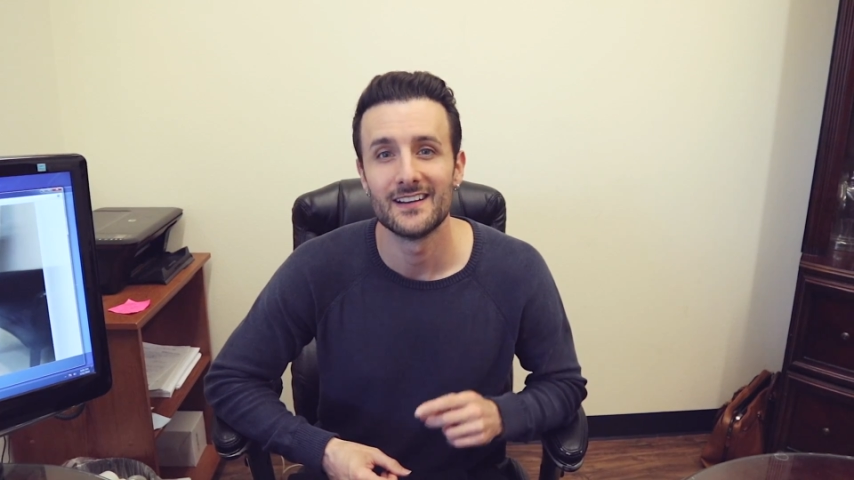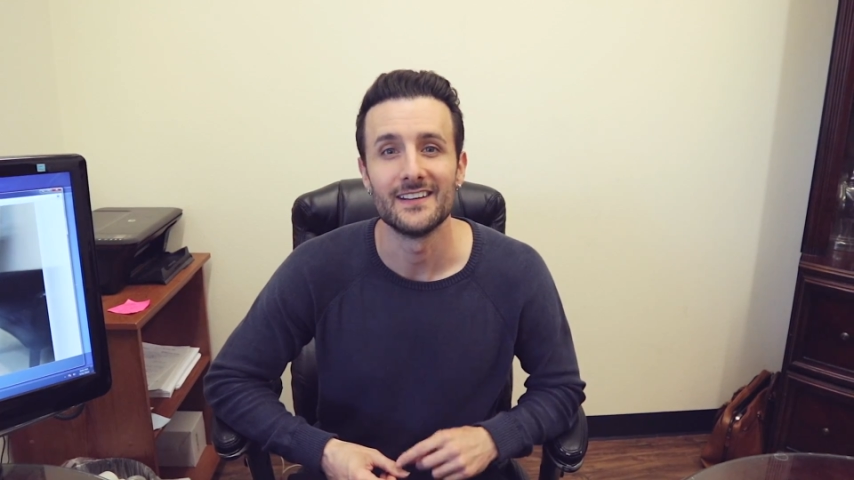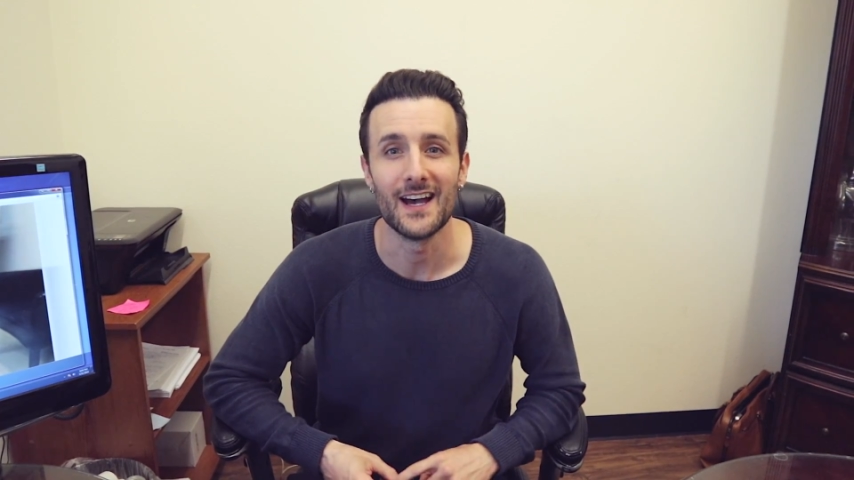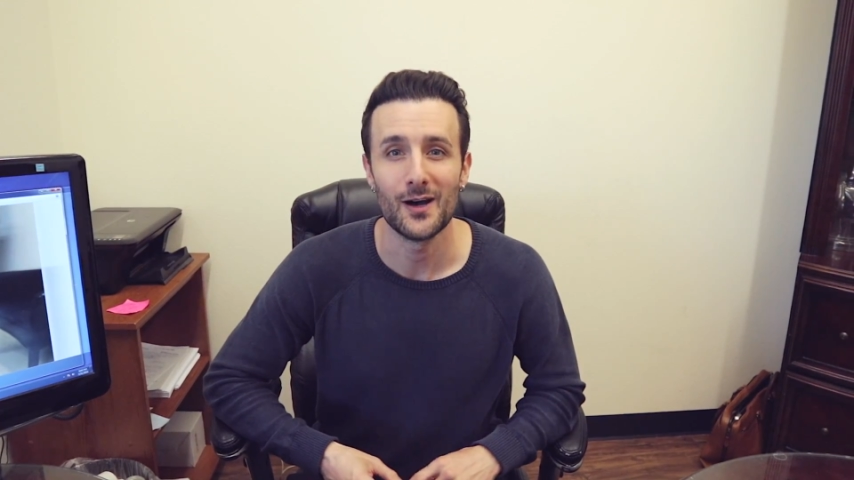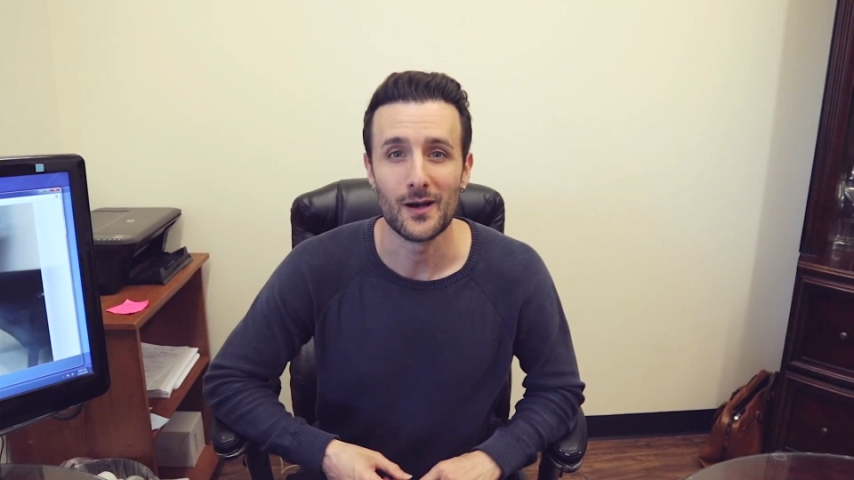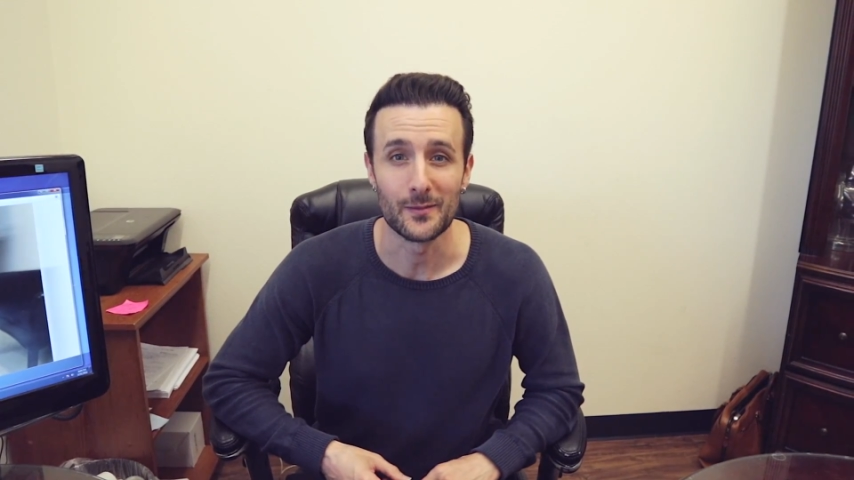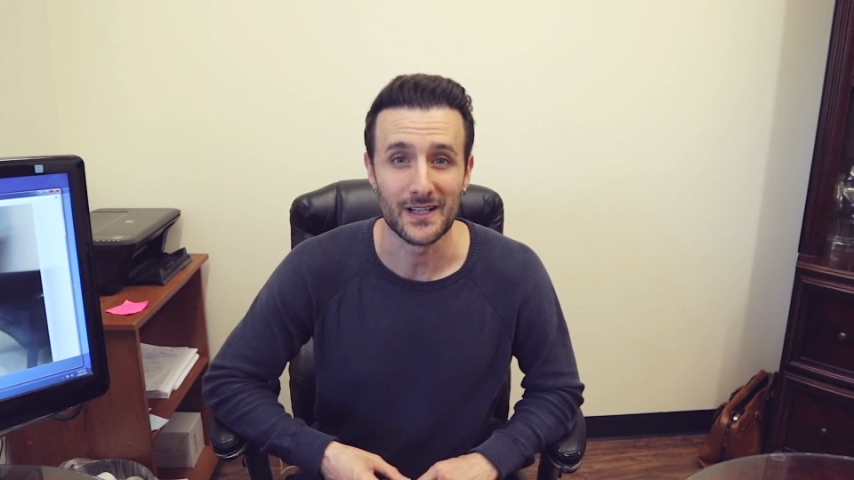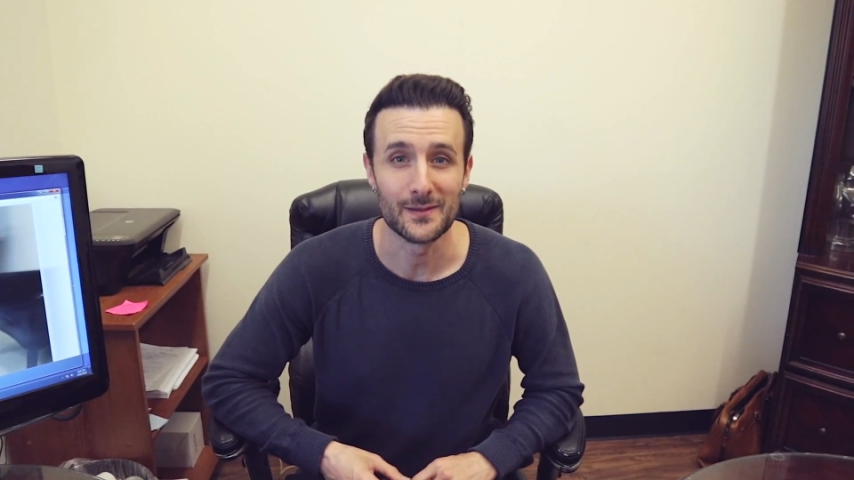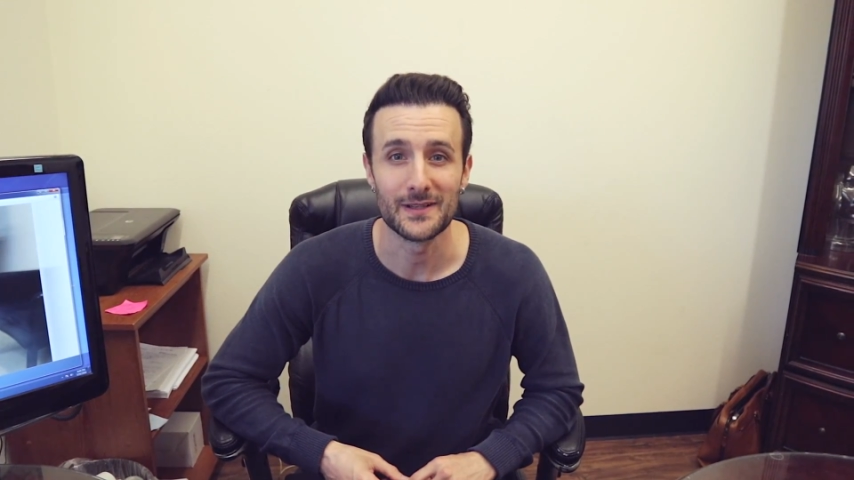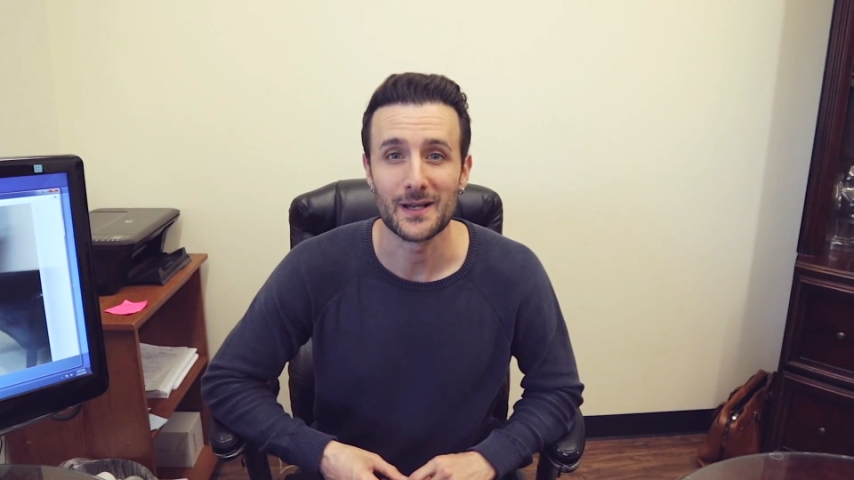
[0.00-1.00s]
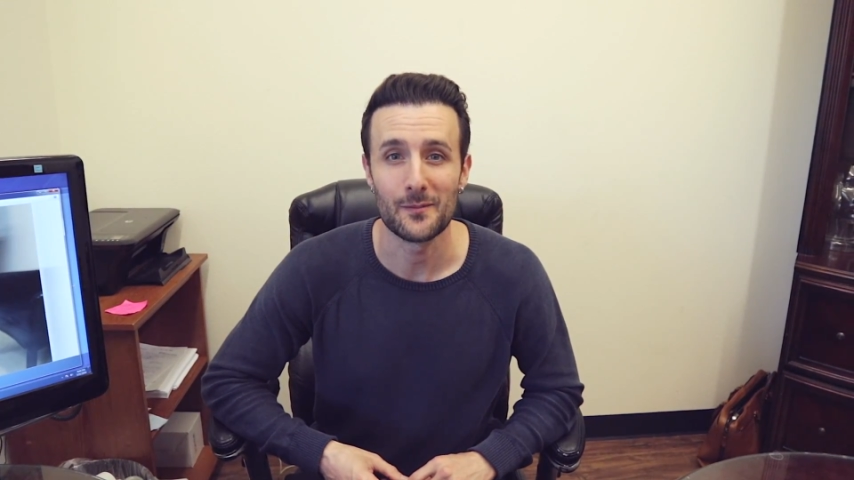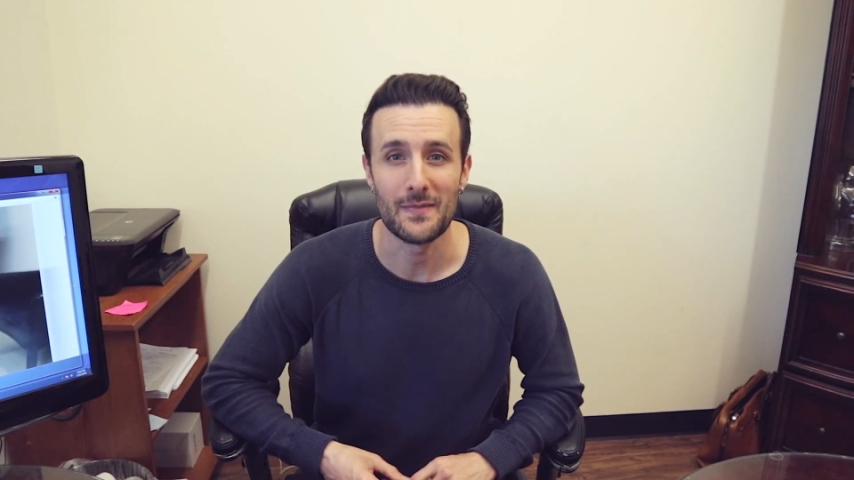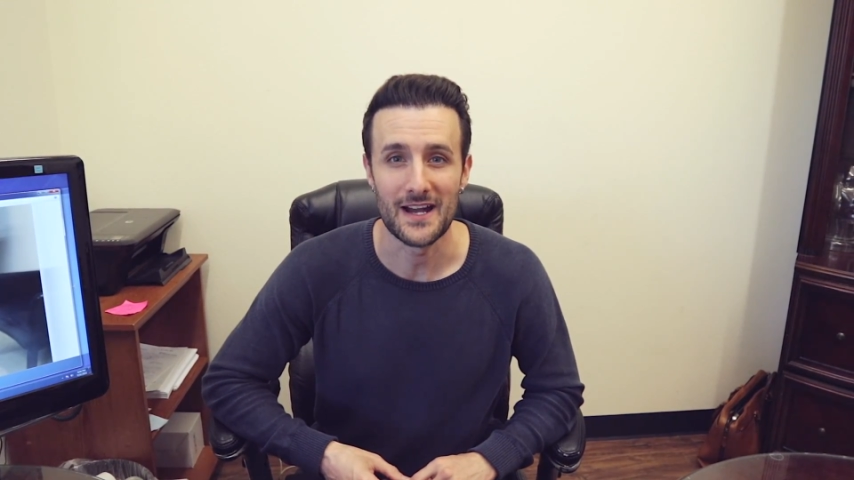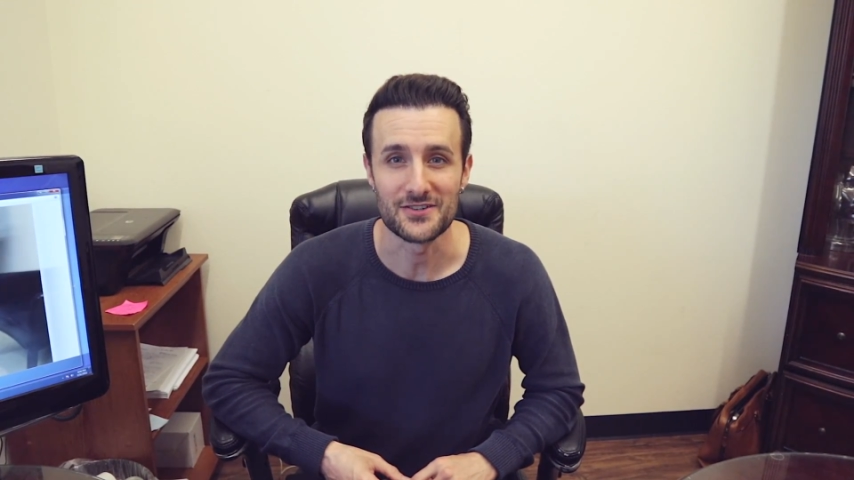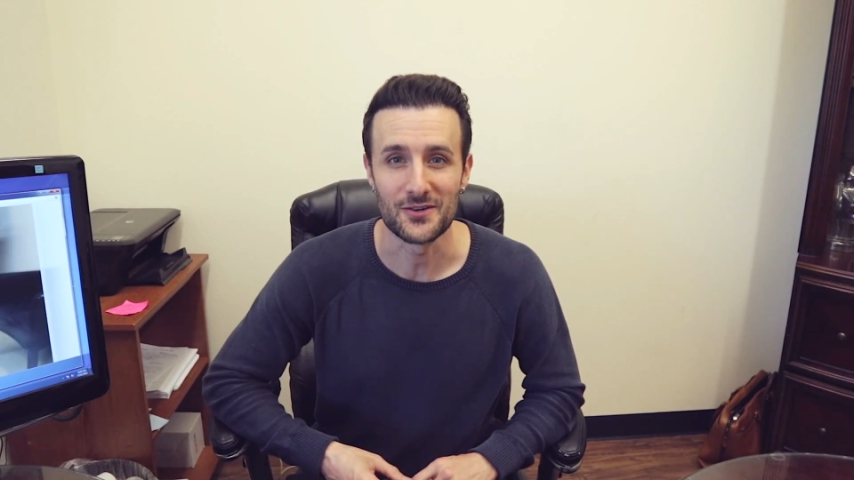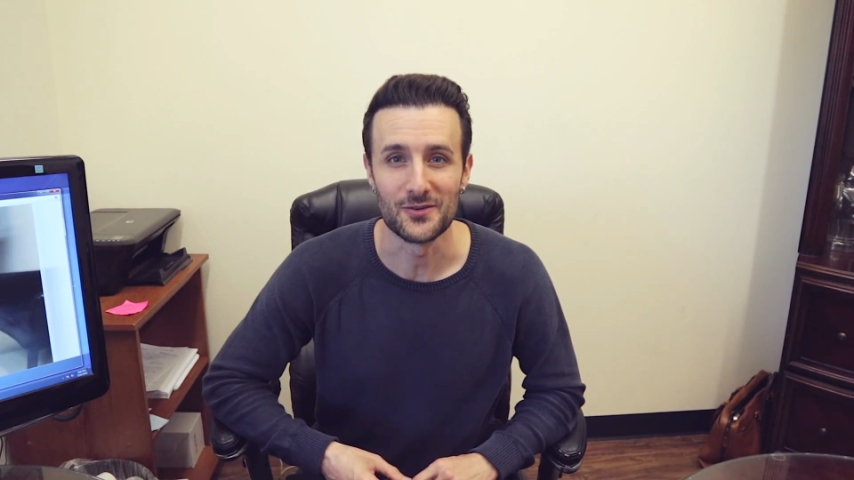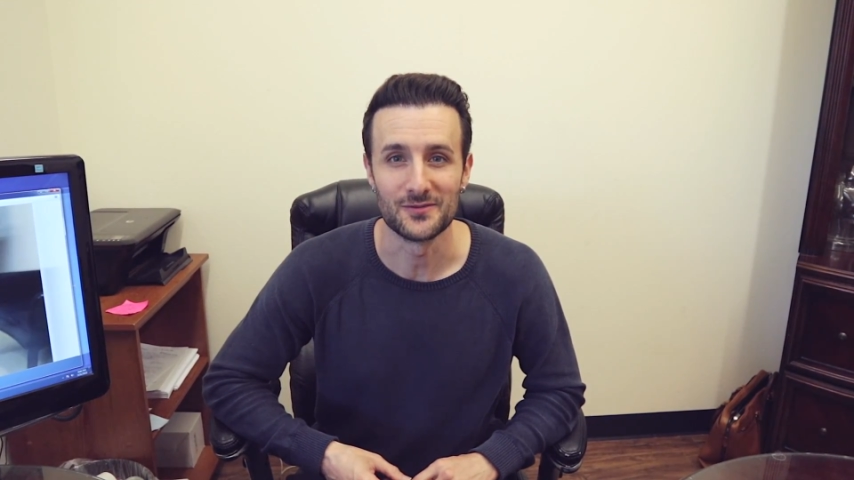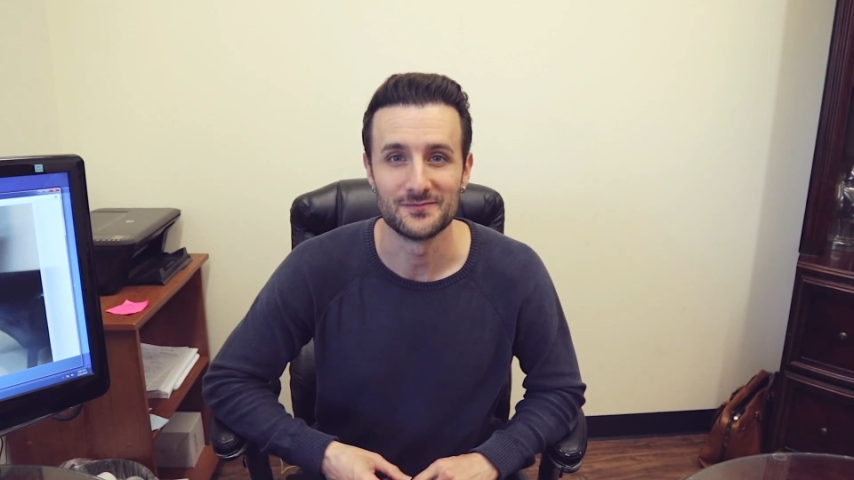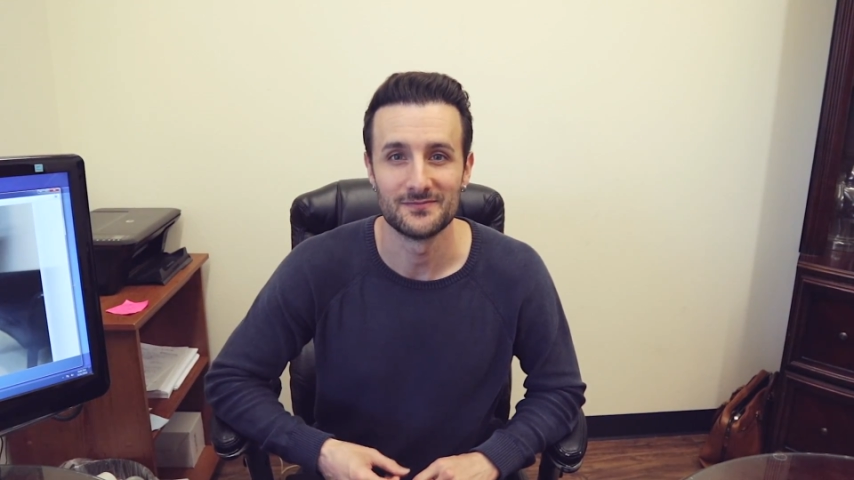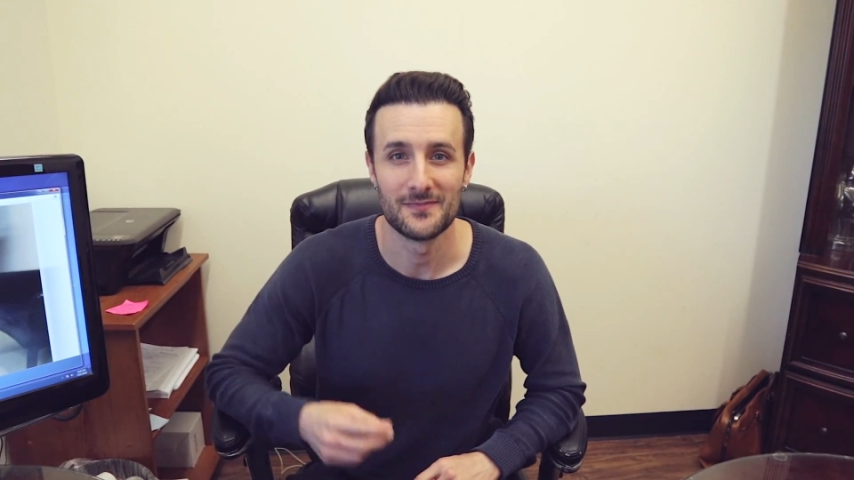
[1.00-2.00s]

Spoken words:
Now I'm gonna become magical.